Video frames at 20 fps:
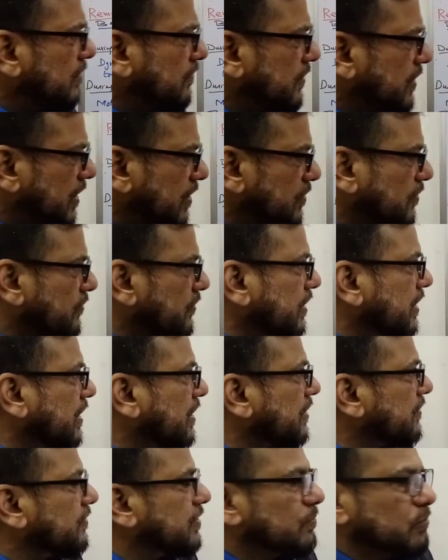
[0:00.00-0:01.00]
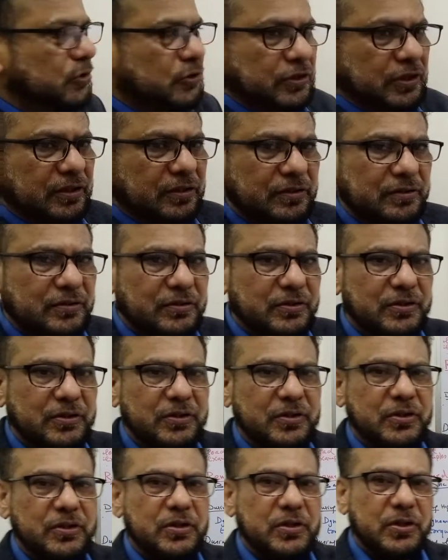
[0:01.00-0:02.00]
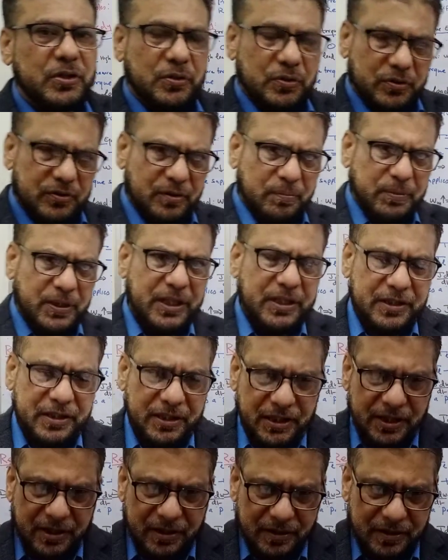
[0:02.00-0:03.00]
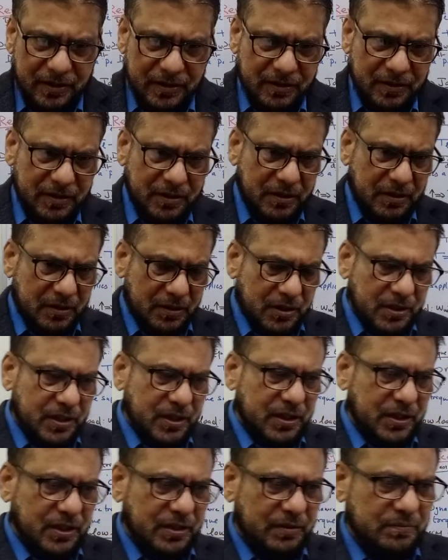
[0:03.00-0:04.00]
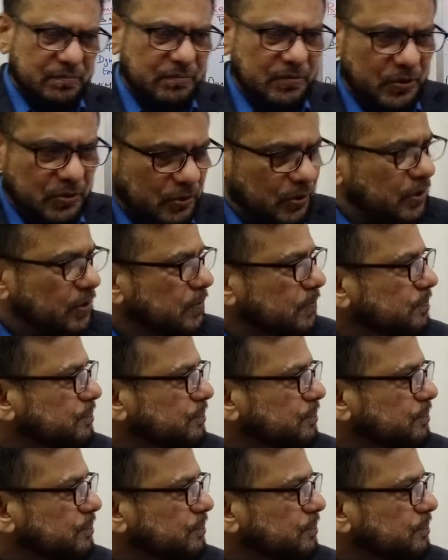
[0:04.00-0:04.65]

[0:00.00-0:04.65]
we are using a DC motor to supply the load.